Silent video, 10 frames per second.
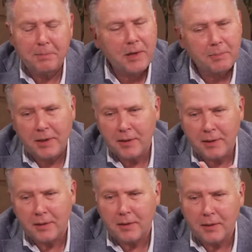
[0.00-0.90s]

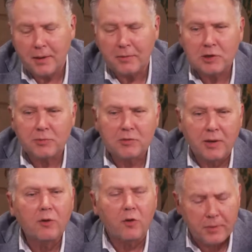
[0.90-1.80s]
My question was
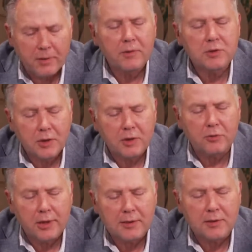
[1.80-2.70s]
quite long, but it was a
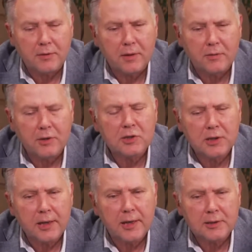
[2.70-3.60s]
good answer. The
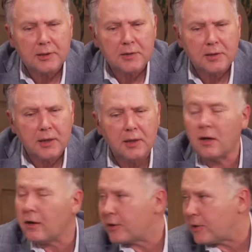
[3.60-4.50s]
reason I ask is that in
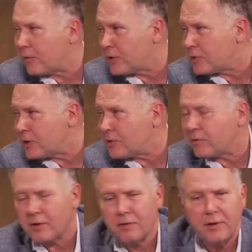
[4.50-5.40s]
The Guardian, there's
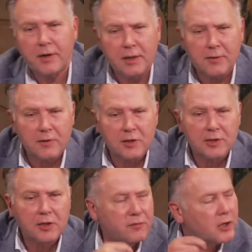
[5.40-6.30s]
a very interesting
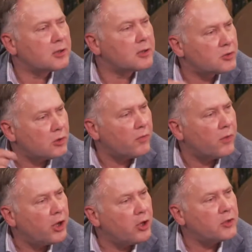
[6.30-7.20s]
set of articles
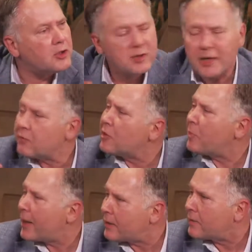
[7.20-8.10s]
on the state of the
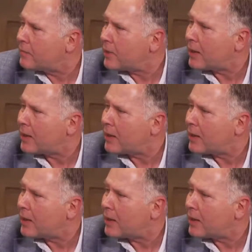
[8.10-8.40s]
planet.